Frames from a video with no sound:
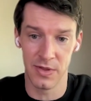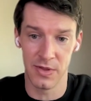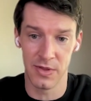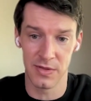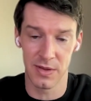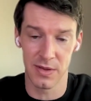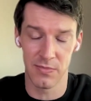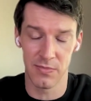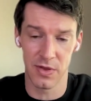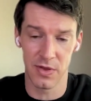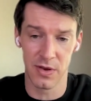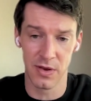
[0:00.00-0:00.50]
did
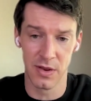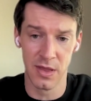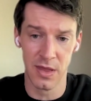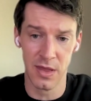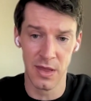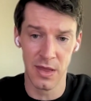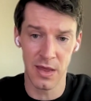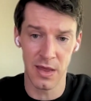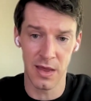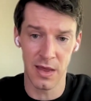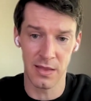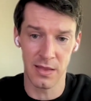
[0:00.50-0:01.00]
something.
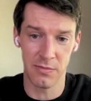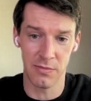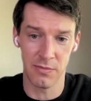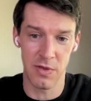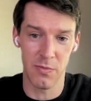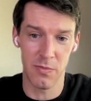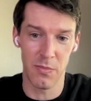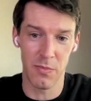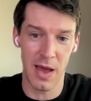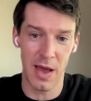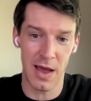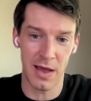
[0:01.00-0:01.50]
And then we
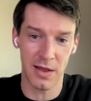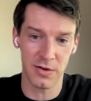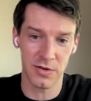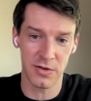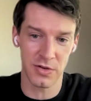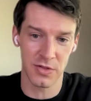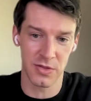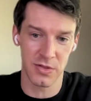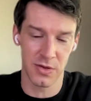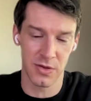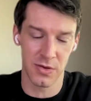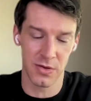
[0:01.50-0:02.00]

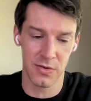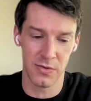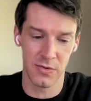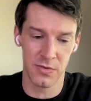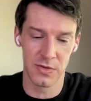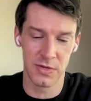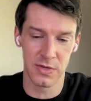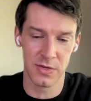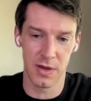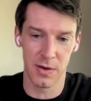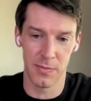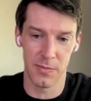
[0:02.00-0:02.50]
match
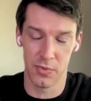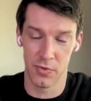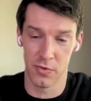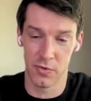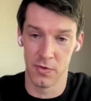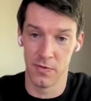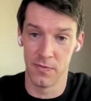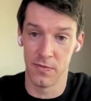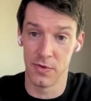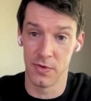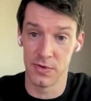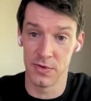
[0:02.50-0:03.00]
those
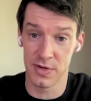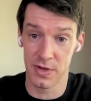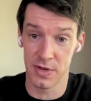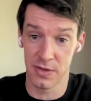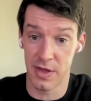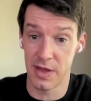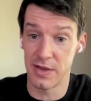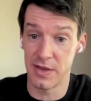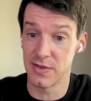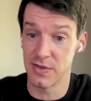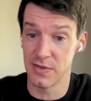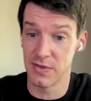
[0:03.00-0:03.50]
approvals to
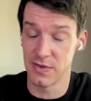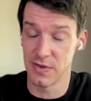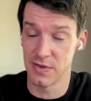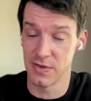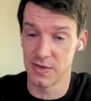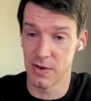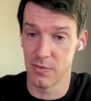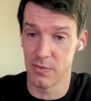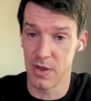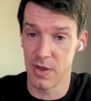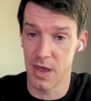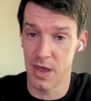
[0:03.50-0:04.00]
licenses
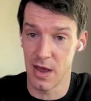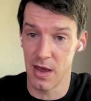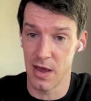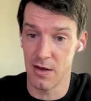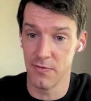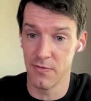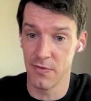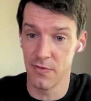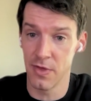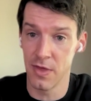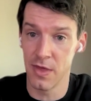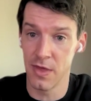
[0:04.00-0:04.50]
that we
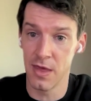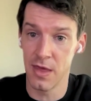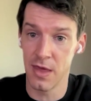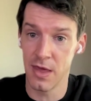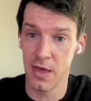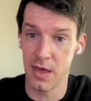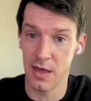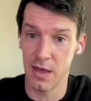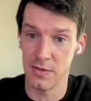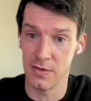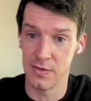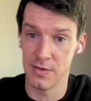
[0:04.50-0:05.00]
have.
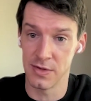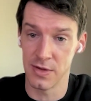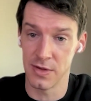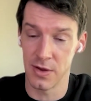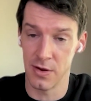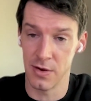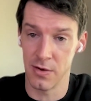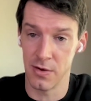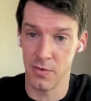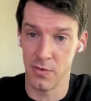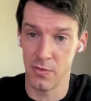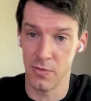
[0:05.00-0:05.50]
And
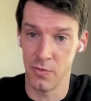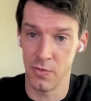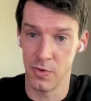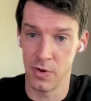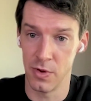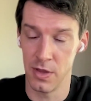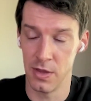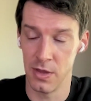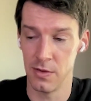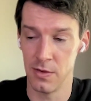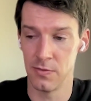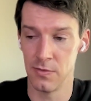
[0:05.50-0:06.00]
so
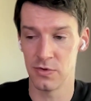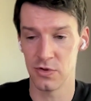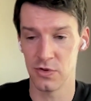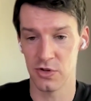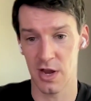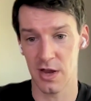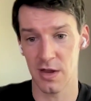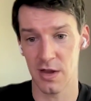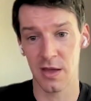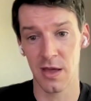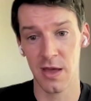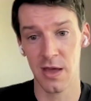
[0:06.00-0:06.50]
we
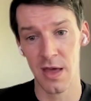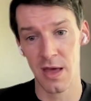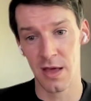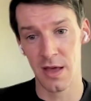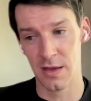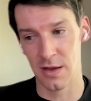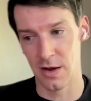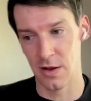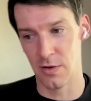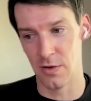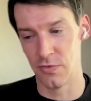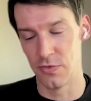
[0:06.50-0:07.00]
check,
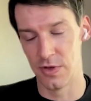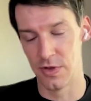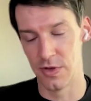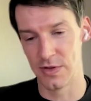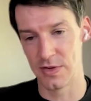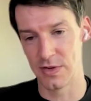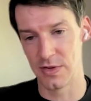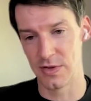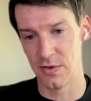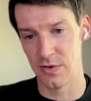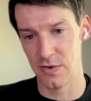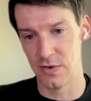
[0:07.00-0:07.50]
this
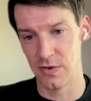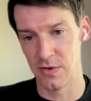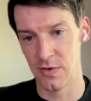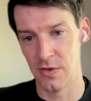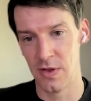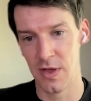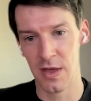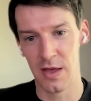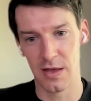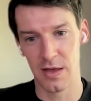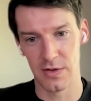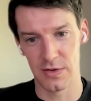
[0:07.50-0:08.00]
student
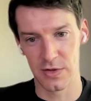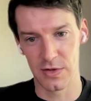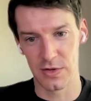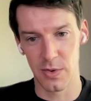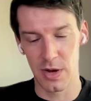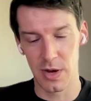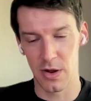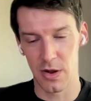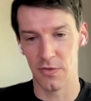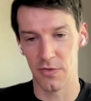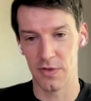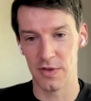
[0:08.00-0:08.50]
is
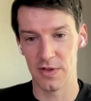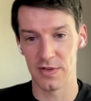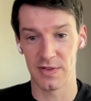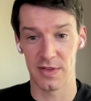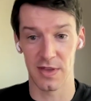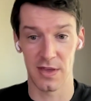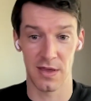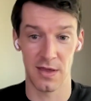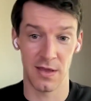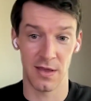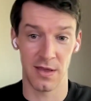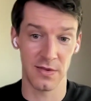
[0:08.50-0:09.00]
doing all these
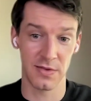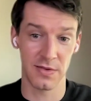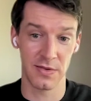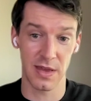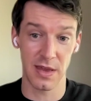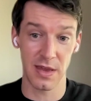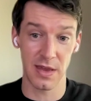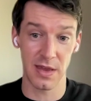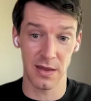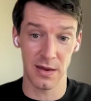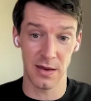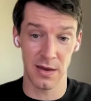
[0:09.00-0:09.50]
things
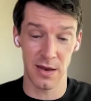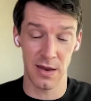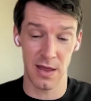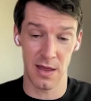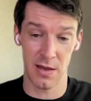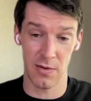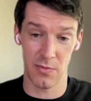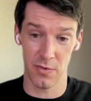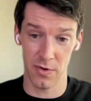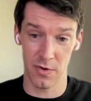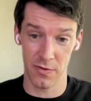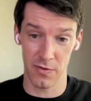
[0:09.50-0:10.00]
in
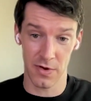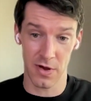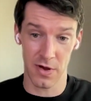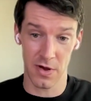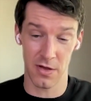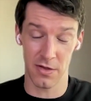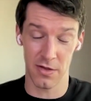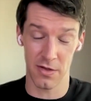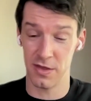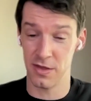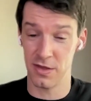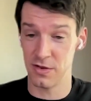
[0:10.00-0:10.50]
a Woolf
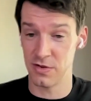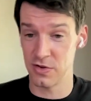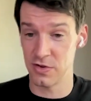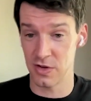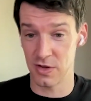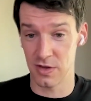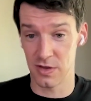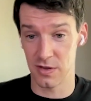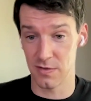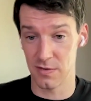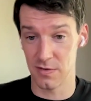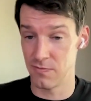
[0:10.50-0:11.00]
College
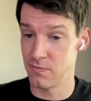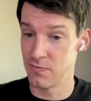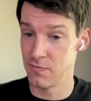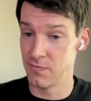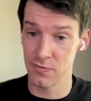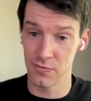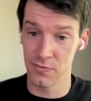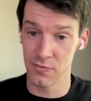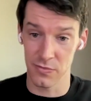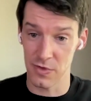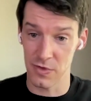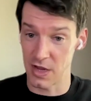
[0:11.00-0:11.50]
in
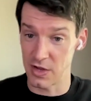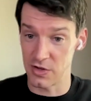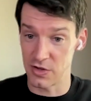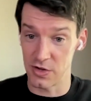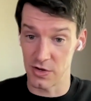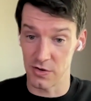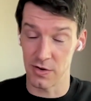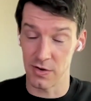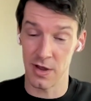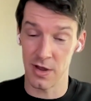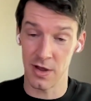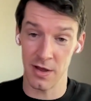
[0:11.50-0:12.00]

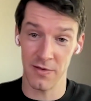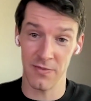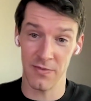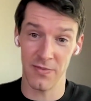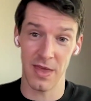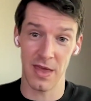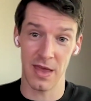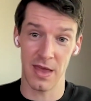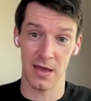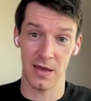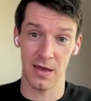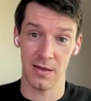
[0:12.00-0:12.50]
Nigeria,
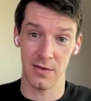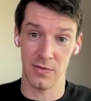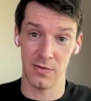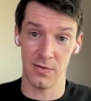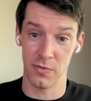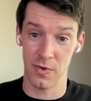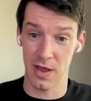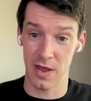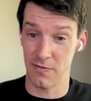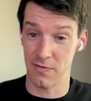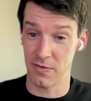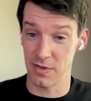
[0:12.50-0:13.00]
and
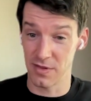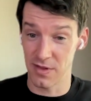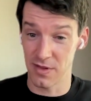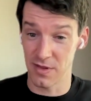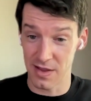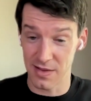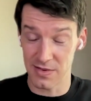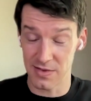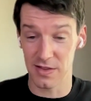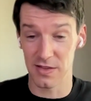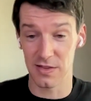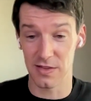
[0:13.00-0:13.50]
we have a
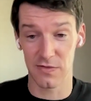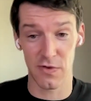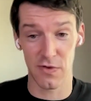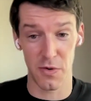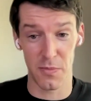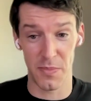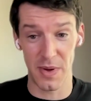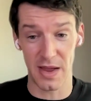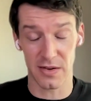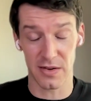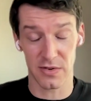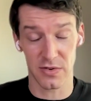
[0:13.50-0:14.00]
license for a
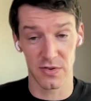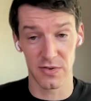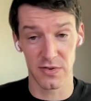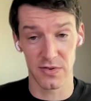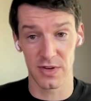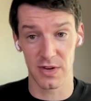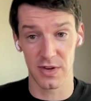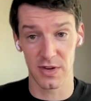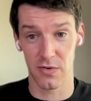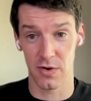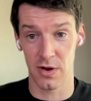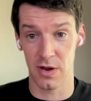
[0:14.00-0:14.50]
bachelor's
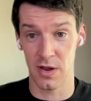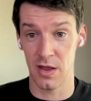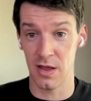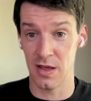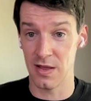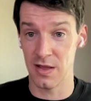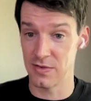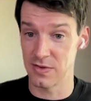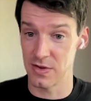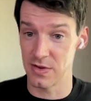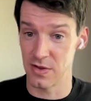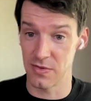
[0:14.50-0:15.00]
degree.
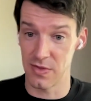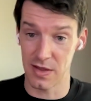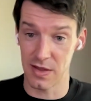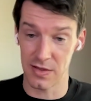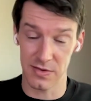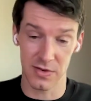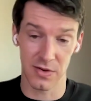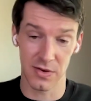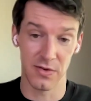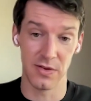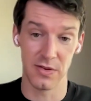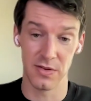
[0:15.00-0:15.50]
And so that
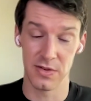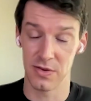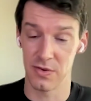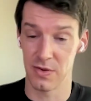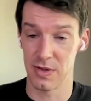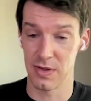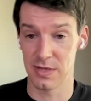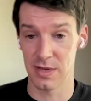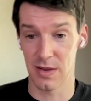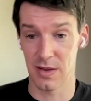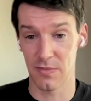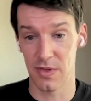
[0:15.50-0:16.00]
student is
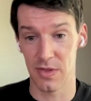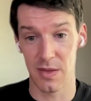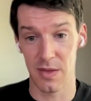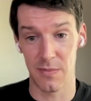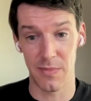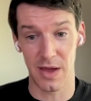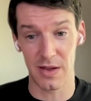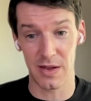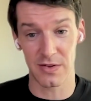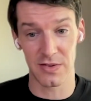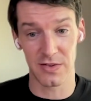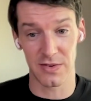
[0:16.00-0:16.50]
doing something that
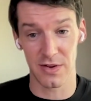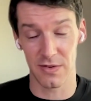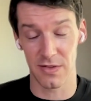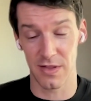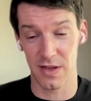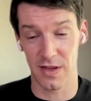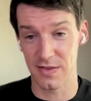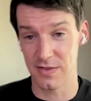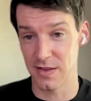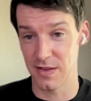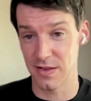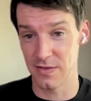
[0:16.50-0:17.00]
matches our
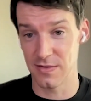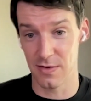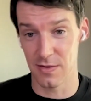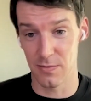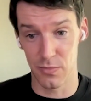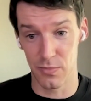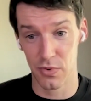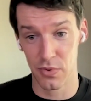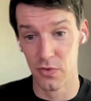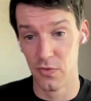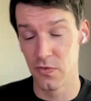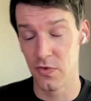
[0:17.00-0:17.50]
license, and
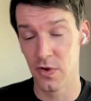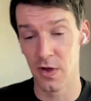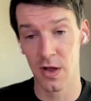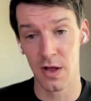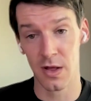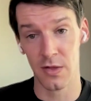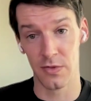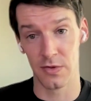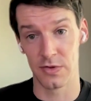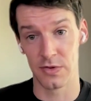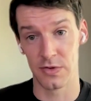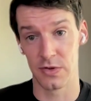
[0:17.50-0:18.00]
poof,
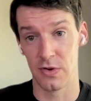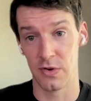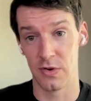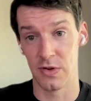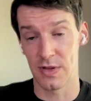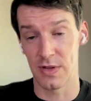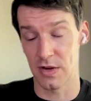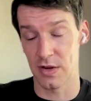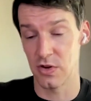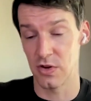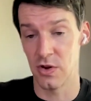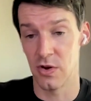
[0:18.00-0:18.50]
the student
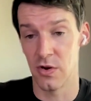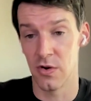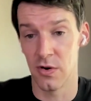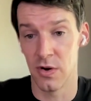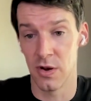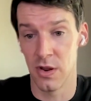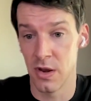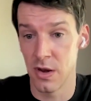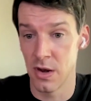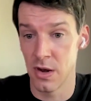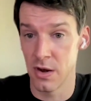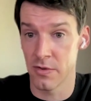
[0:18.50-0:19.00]
is actually
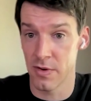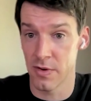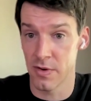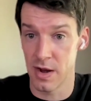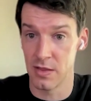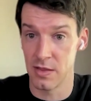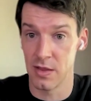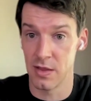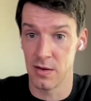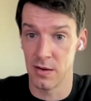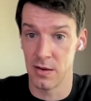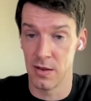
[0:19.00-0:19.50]
earning an
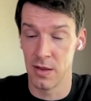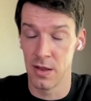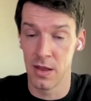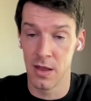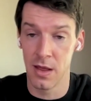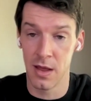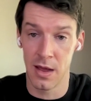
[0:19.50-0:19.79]
accredited